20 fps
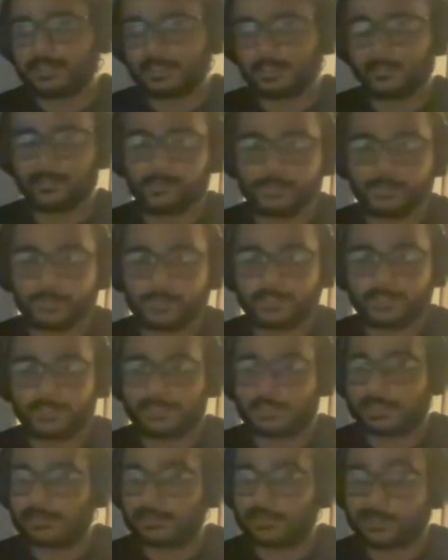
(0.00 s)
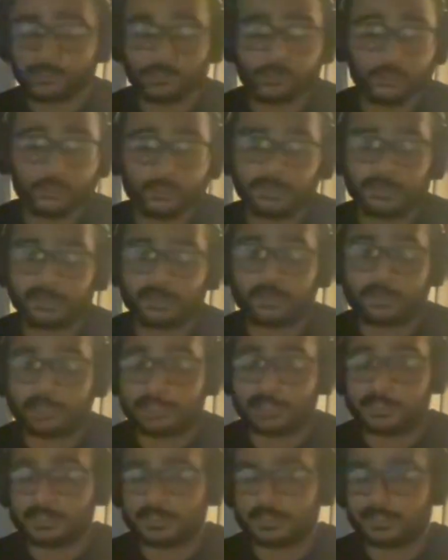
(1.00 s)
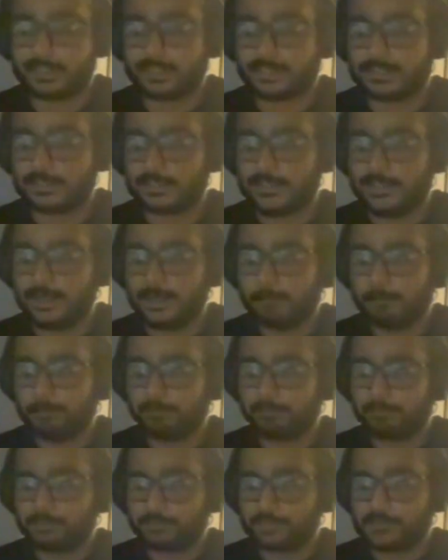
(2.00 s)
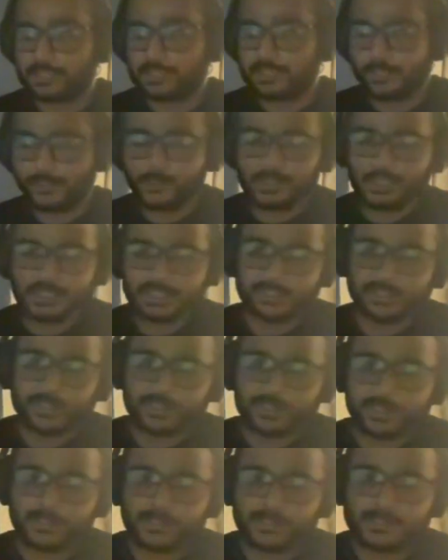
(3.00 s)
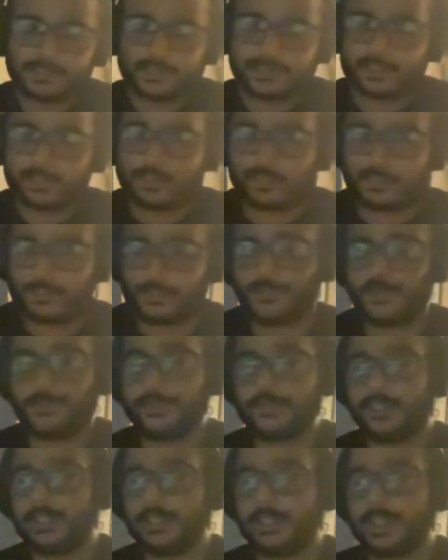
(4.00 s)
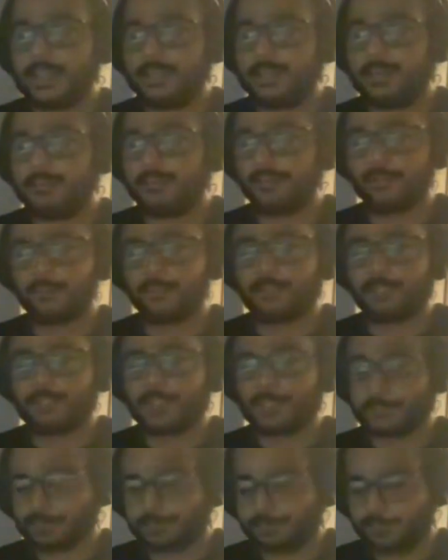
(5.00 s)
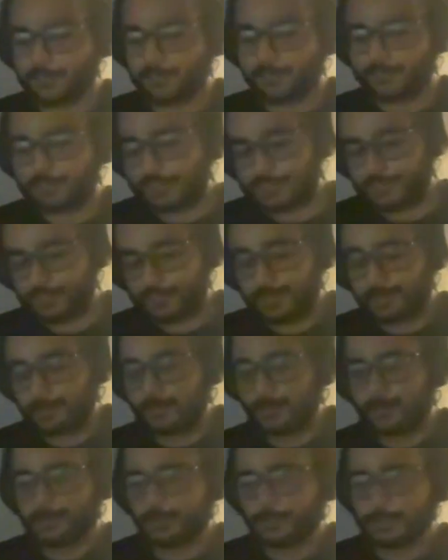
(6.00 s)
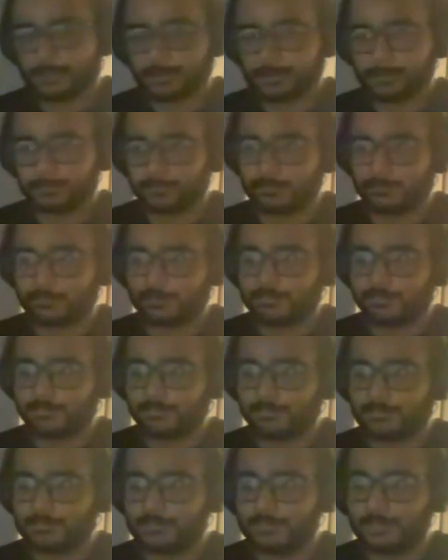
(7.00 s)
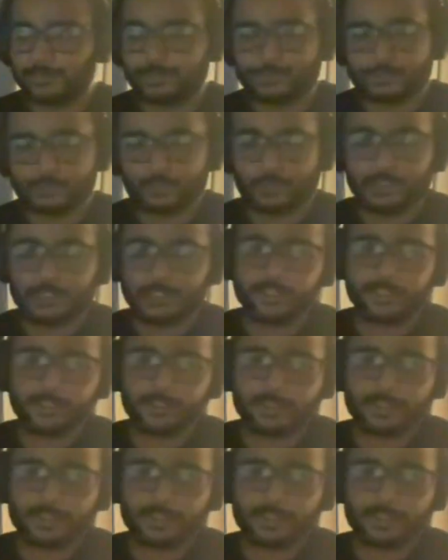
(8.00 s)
and courses or even YouTube tutorials is you get stuck in this thing called tutorial hell, which means you finished one tutorial, you show it in